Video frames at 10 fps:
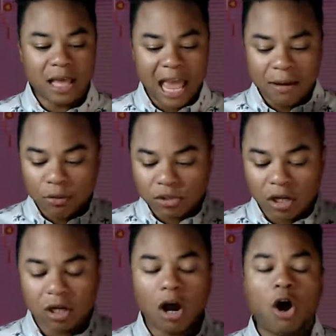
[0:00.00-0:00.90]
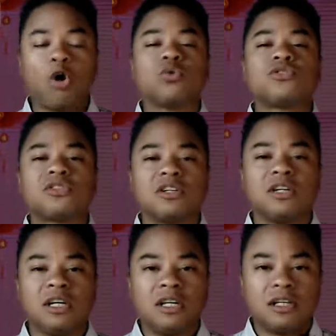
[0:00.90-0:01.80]
able to host
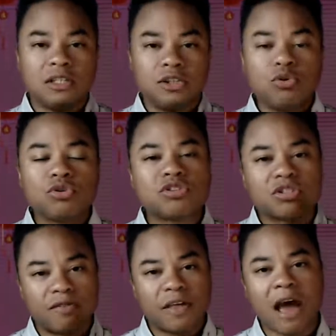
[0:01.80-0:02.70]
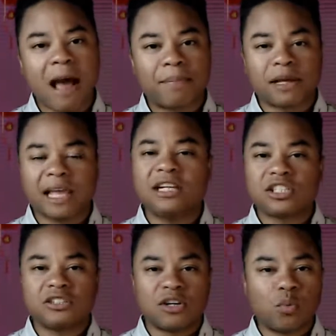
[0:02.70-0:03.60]
users of other
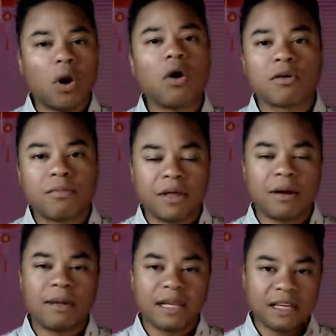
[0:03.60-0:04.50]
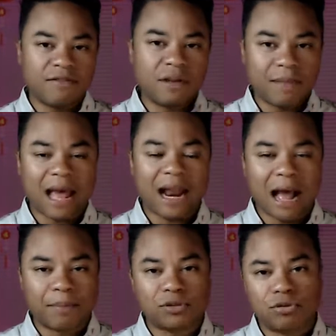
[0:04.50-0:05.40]
applications and welcome them and give them that
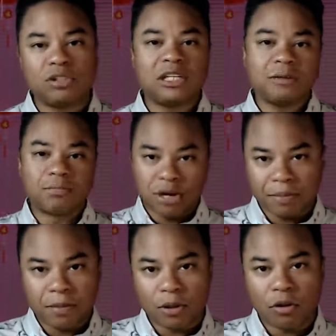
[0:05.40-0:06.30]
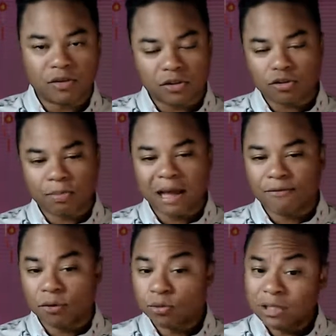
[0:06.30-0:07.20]
opportunity to bring people over to those
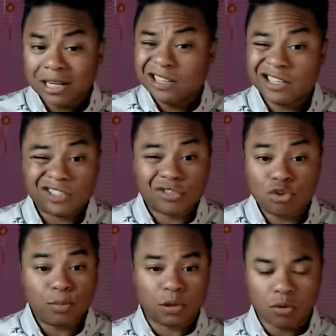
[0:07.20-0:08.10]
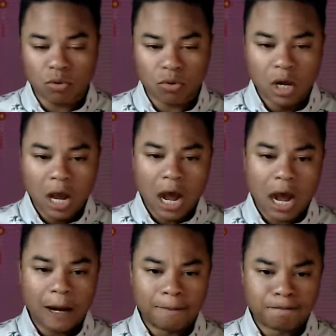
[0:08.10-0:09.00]
platforms, which I think is super cool.
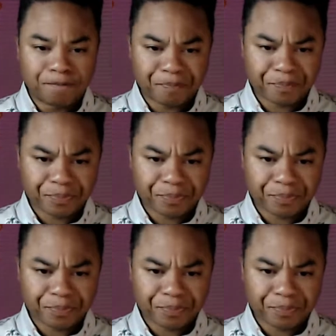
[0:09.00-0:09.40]
And